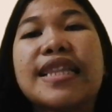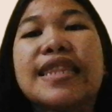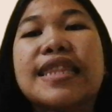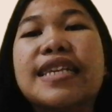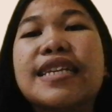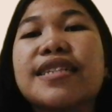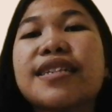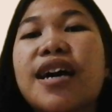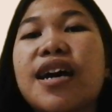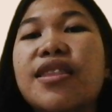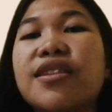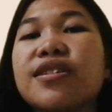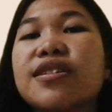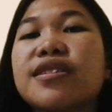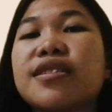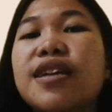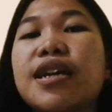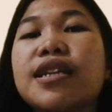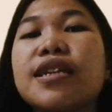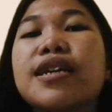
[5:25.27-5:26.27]
This
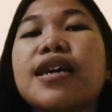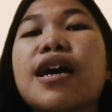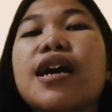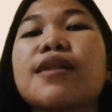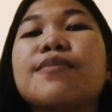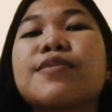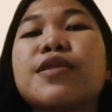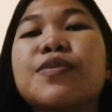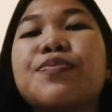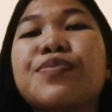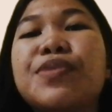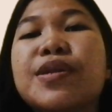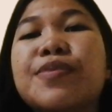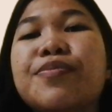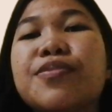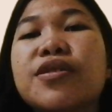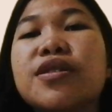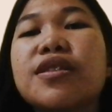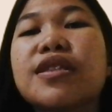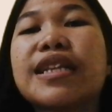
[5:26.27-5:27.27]
understanding helps
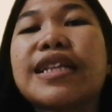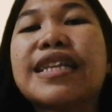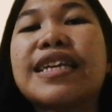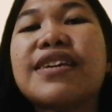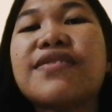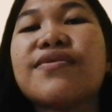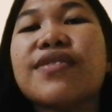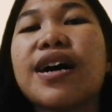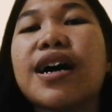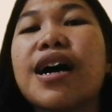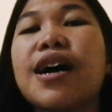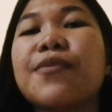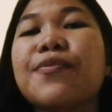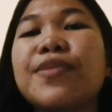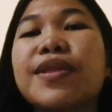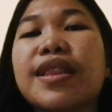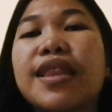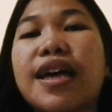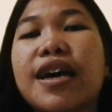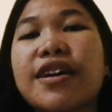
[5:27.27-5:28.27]
people to live a
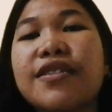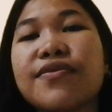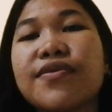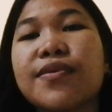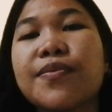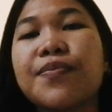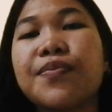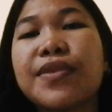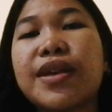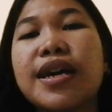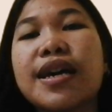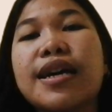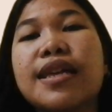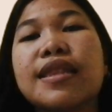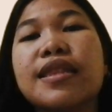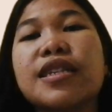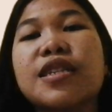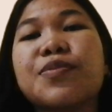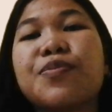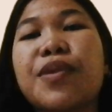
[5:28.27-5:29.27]
happy life
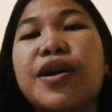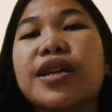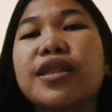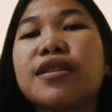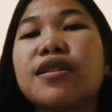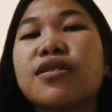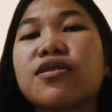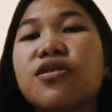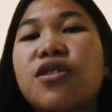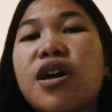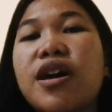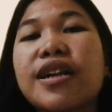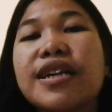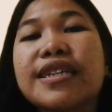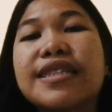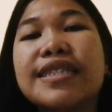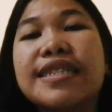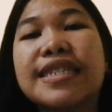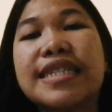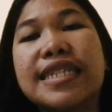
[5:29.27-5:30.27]
despite their
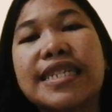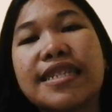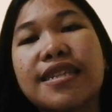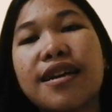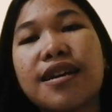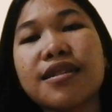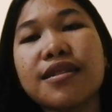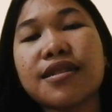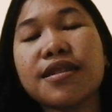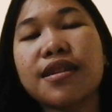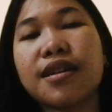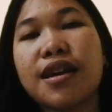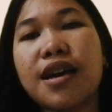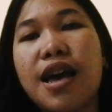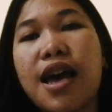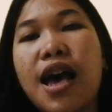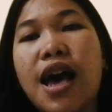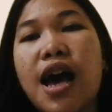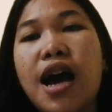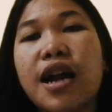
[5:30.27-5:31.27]
chronic diseases,
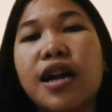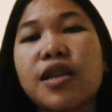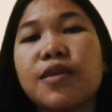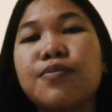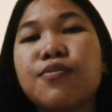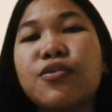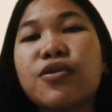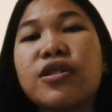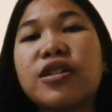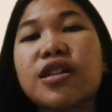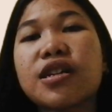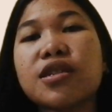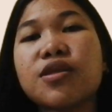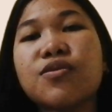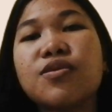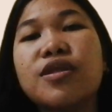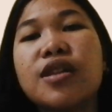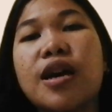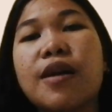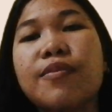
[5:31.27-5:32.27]
and it pushes
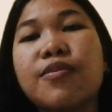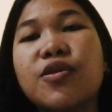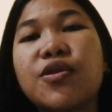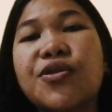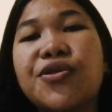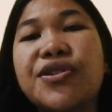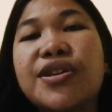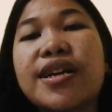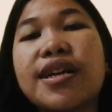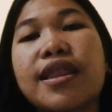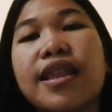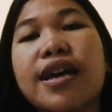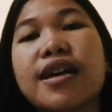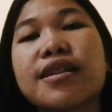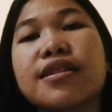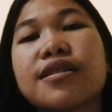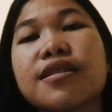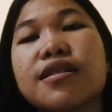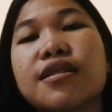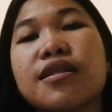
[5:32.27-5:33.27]
to them to
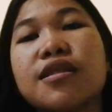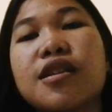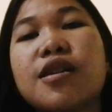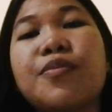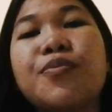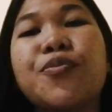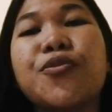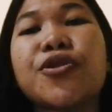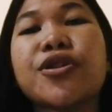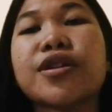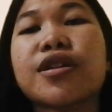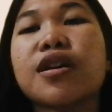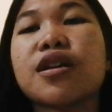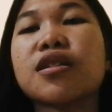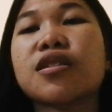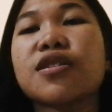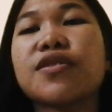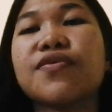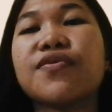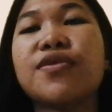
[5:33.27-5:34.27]
realize the
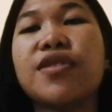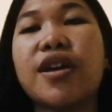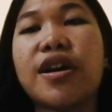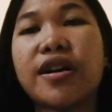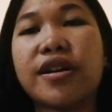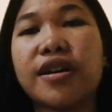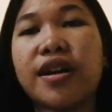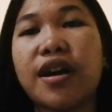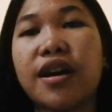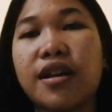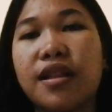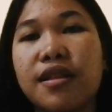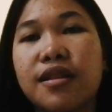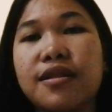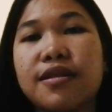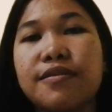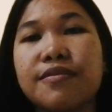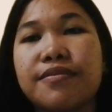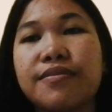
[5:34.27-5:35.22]
importance of their health.